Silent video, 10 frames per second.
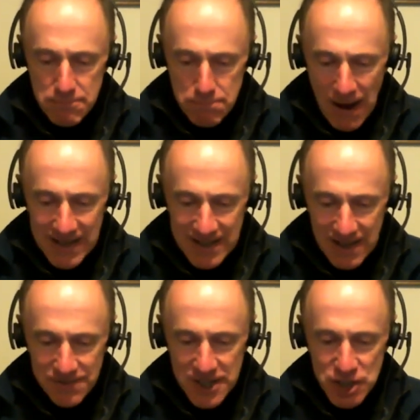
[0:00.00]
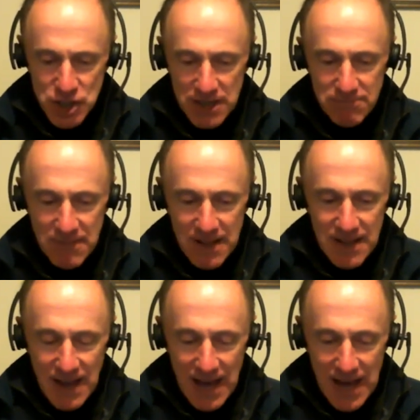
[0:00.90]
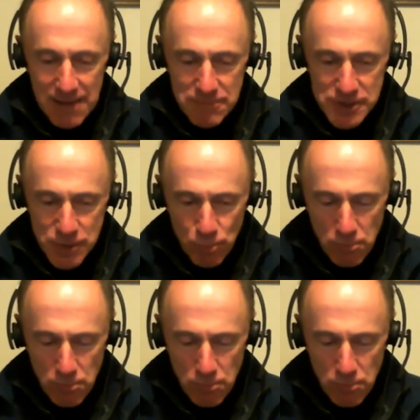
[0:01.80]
by definition, so